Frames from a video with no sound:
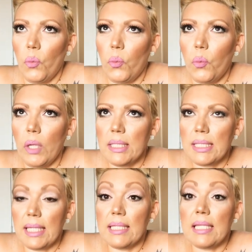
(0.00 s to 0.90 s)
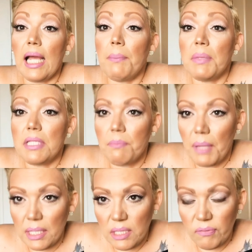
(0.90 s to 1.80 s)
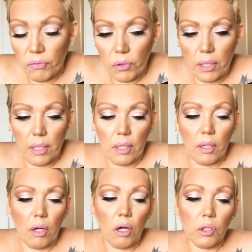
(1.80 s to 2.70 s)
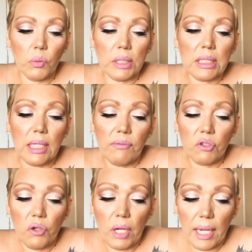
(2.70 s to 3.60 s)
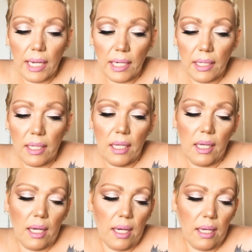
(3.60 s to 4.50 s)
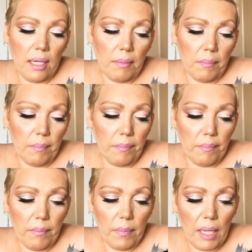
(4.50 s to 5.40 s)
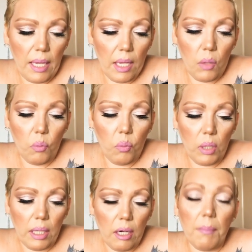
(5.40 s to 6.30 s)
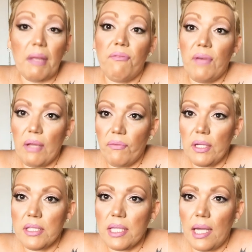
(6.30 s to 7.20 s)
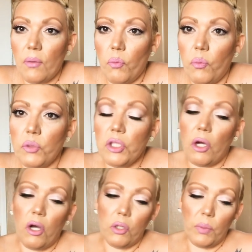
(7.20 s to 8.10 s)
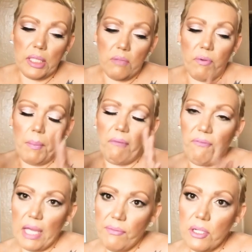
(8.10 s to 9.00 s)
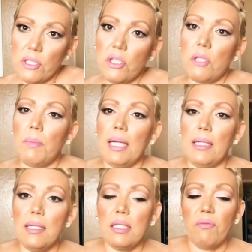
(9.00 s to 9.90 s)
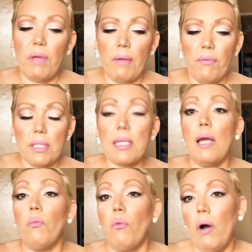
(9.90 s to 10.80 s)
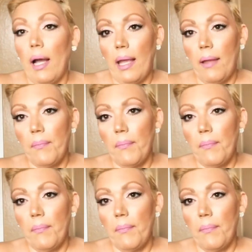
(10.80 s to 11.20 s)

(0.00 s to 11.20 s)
What skin type it's best for. All the ones that I've tried, and what are my favorites, and all the way from my favorites to my least favorites and why.